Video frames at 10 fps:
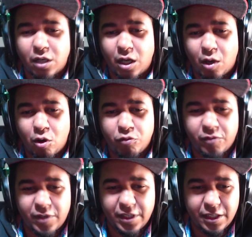
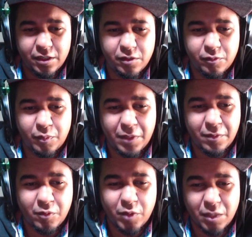Hopefully,
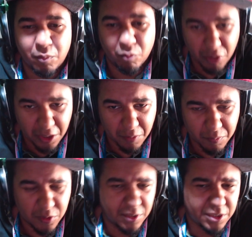maybe we can bring
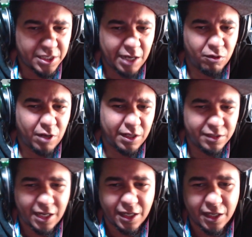him to the channel
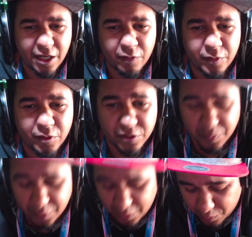as like an interview or
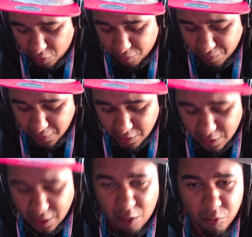something, so
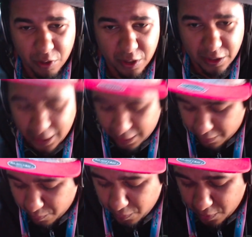I'll work on
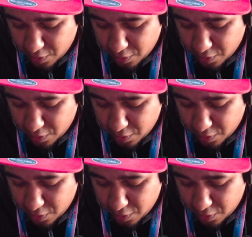that.